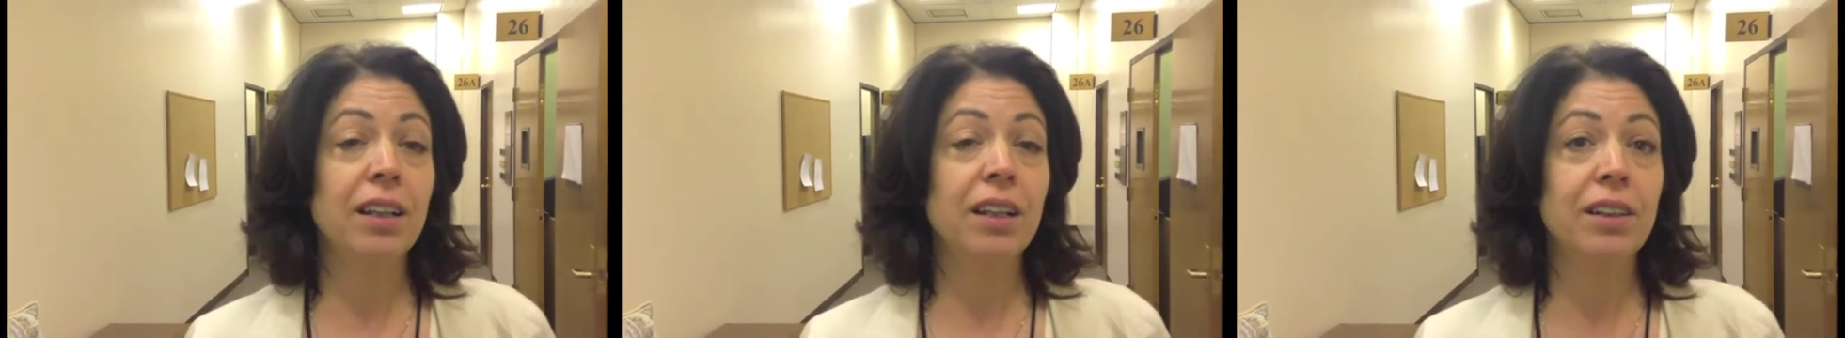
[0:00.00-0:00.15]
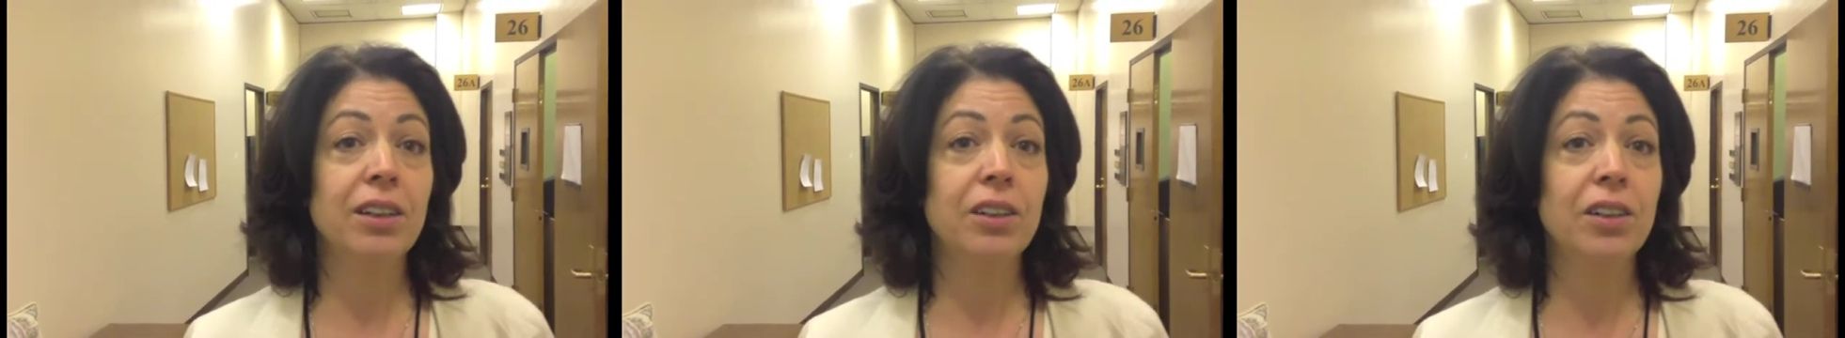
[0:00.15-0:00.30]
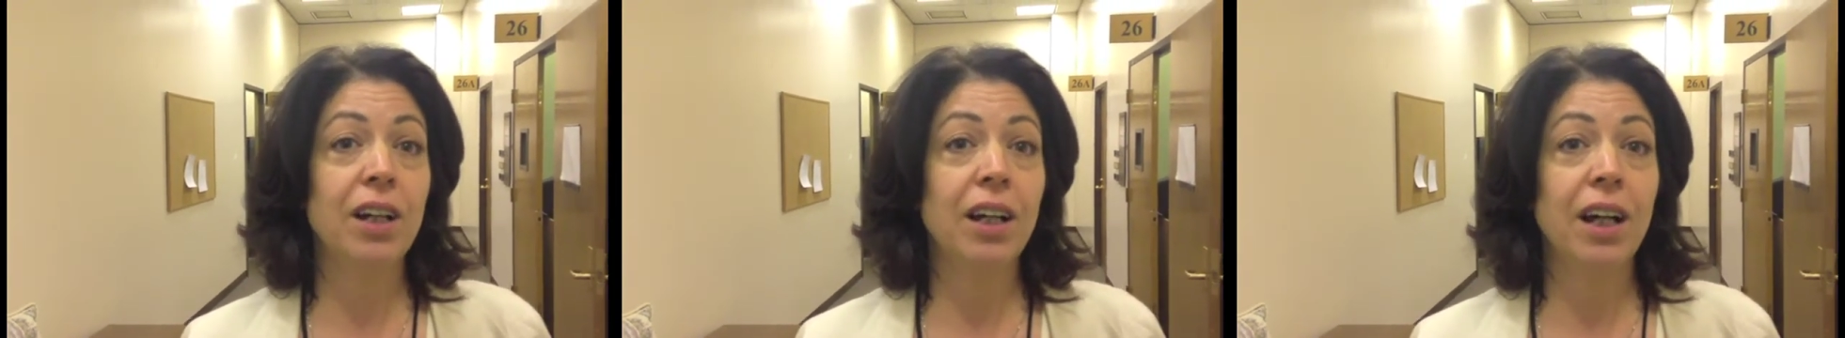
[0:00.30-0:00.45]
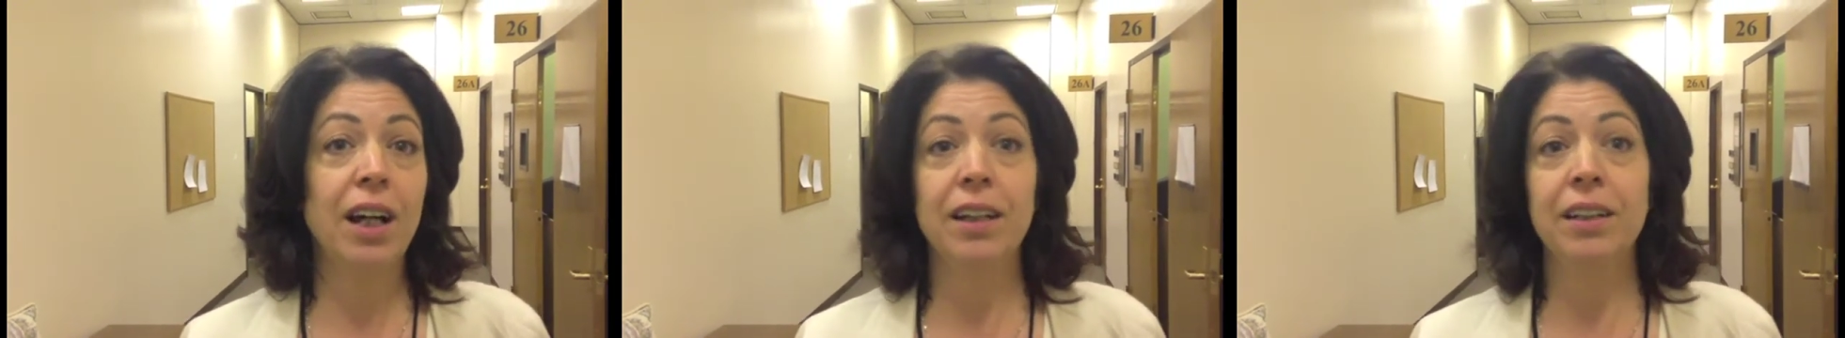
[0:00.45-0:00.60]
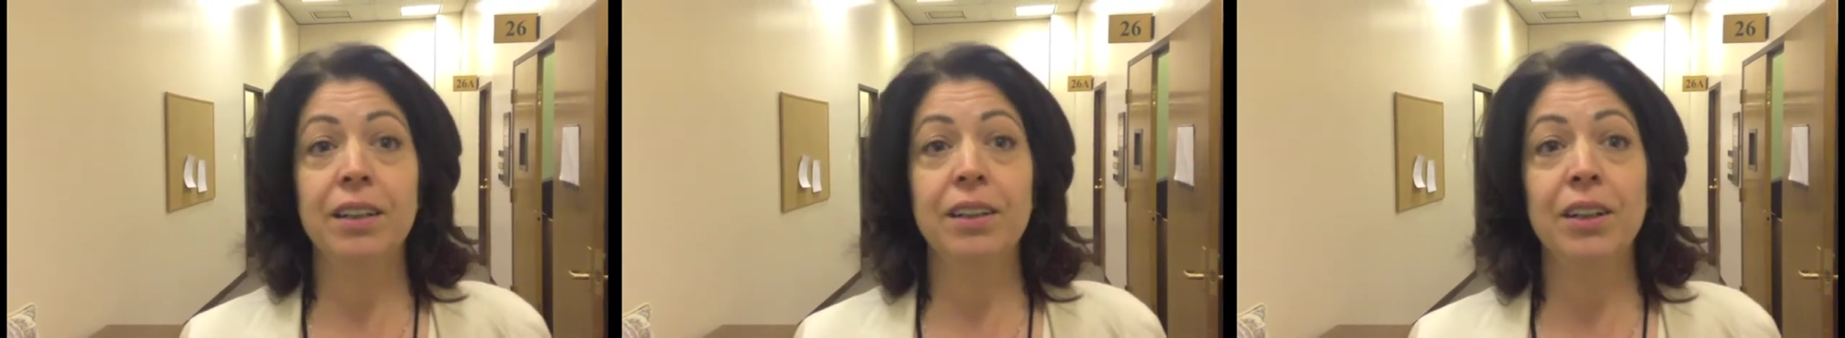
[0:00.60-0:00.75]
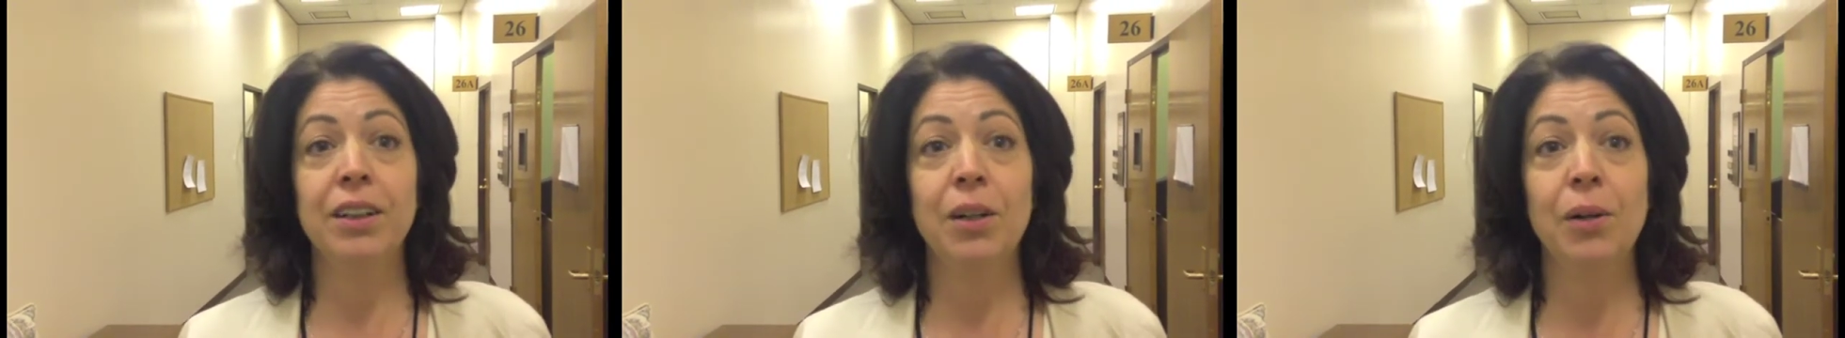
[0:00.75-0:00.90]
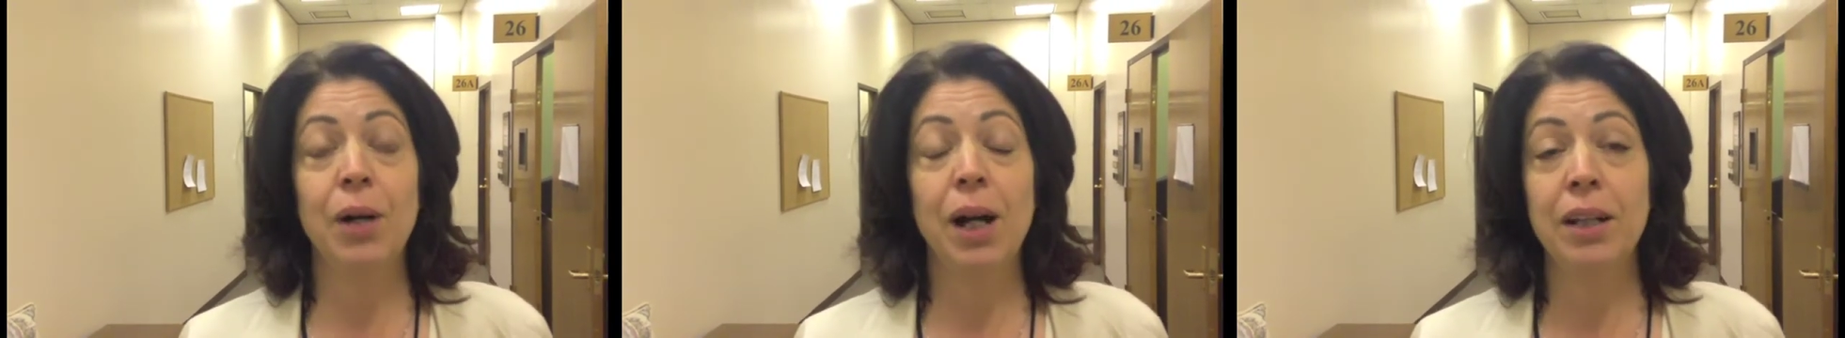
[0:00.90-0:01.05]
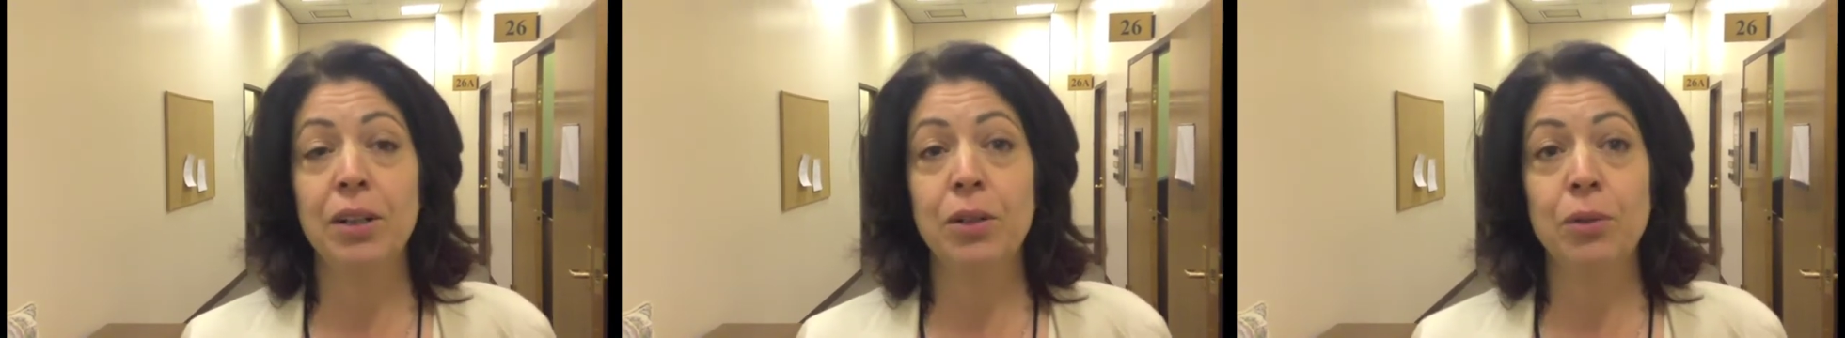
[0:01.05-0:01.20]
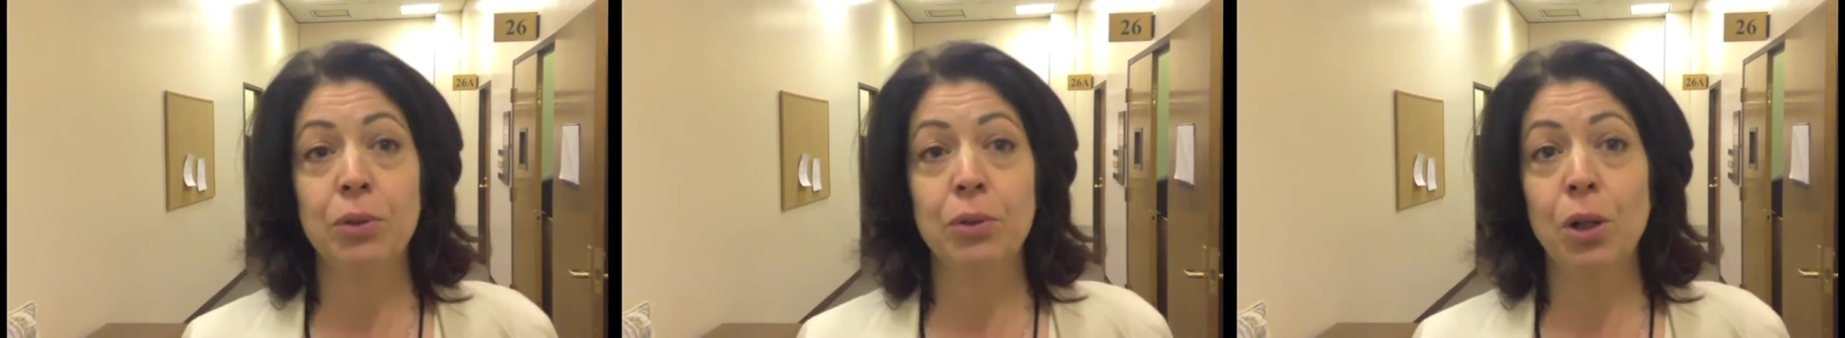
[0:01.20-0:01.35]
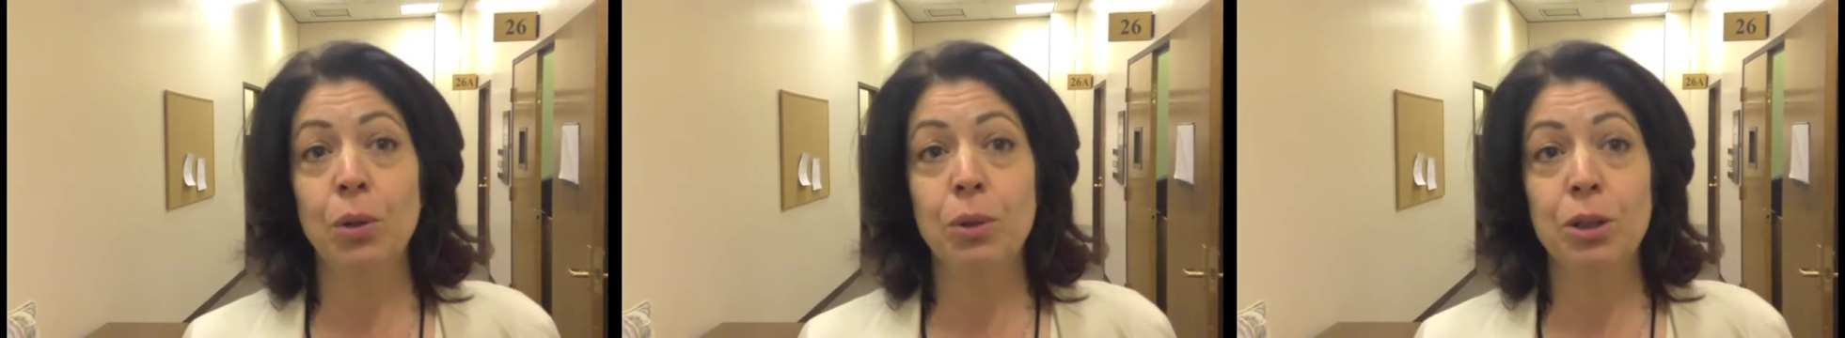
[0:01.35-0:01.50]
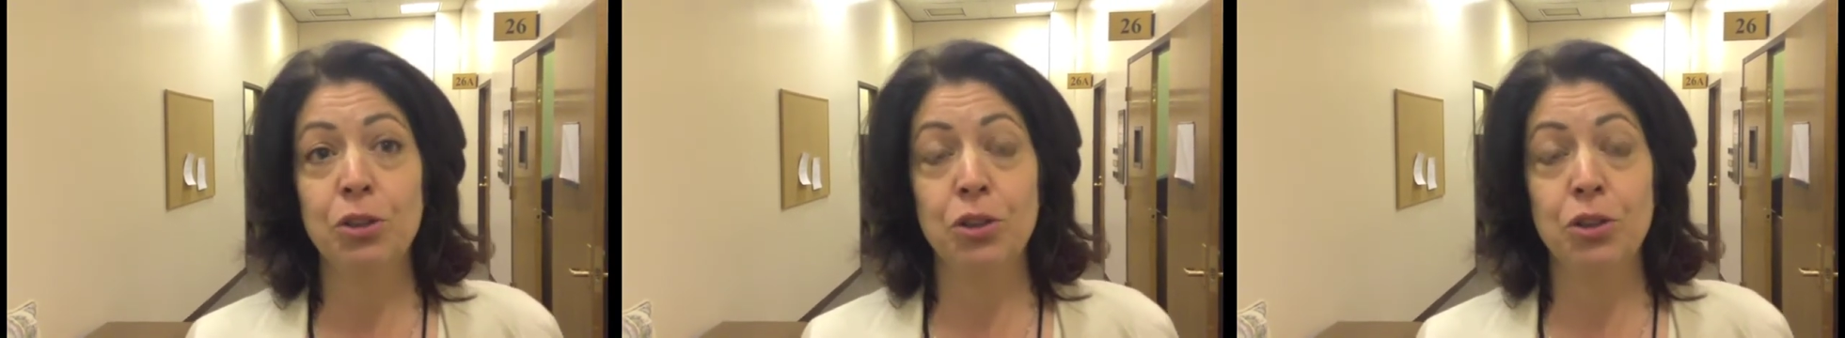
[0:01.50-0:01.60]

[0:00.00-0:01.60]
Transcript: I don't know.